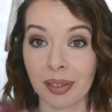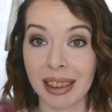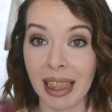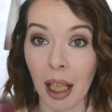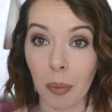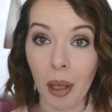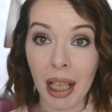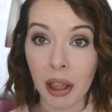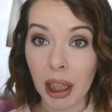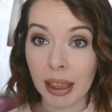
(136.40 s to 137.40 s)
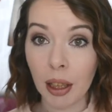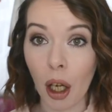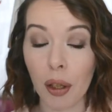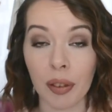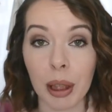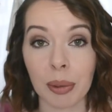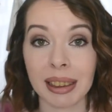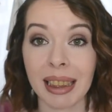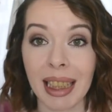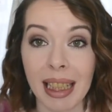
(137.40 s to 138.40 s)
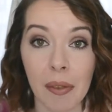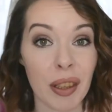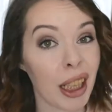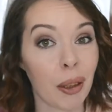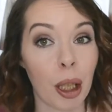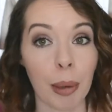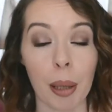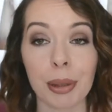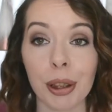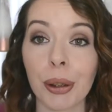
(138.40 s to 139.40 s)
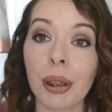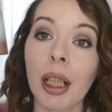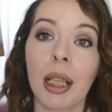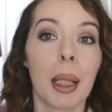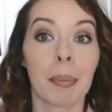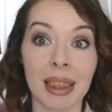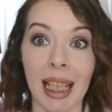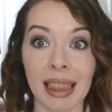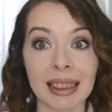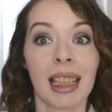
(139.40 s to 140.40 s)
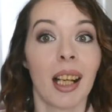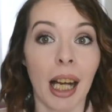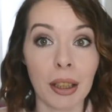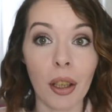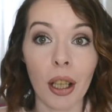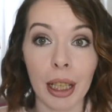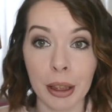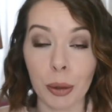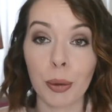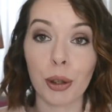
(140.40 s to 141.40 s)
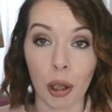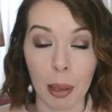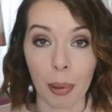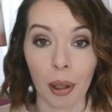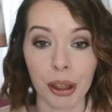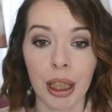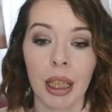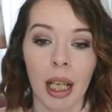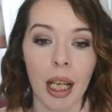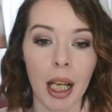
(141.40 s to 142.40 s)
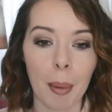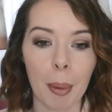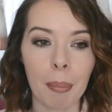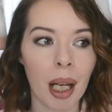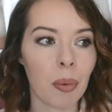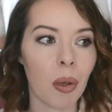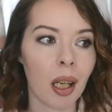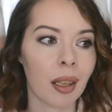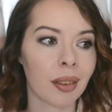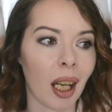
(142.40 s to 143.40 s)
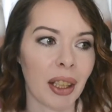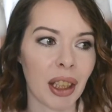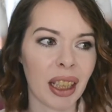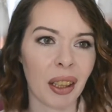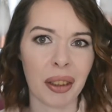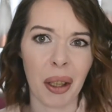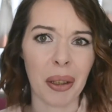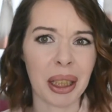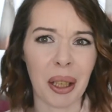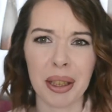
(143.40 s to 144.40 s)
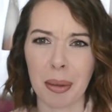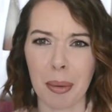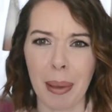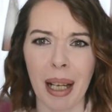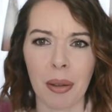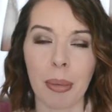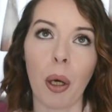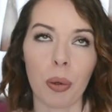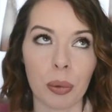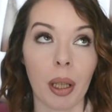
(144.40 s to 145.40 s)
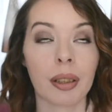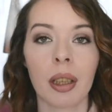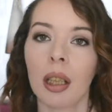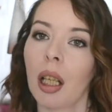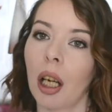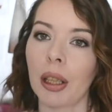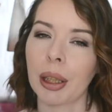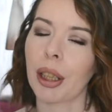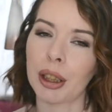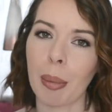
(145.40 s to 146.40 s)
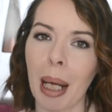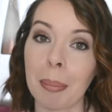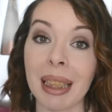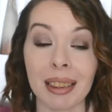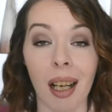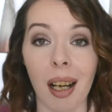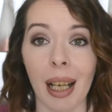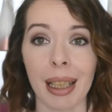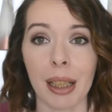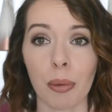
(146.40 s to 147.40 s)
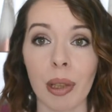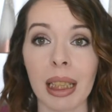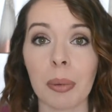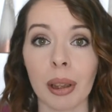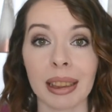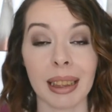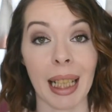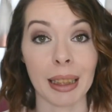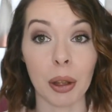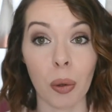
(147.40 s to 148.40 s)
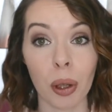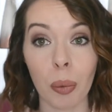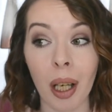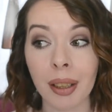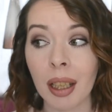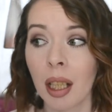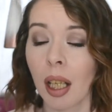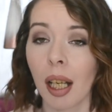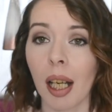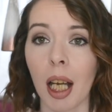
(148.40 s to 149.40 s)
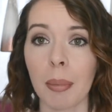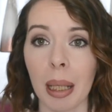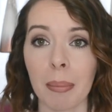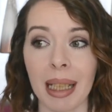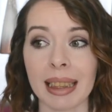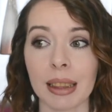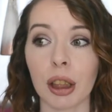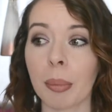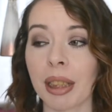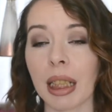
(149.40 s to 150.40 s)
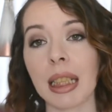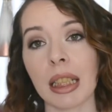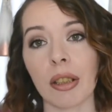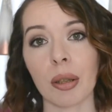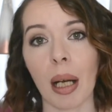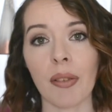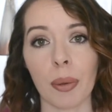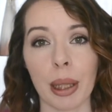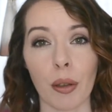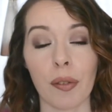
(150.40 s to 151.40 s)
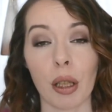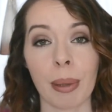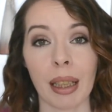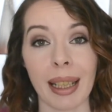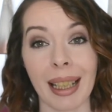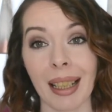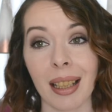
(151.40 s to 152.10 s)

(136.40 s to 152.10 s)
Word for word: DIY thing that hopefully you'll see in a video coming up soon. But yes, I got a new tripod. Um, my one, I think only goes to about my old one, only goes about a metre high and I really wanted a taller one. Um, it makes it so much easier as well for when you're filming like,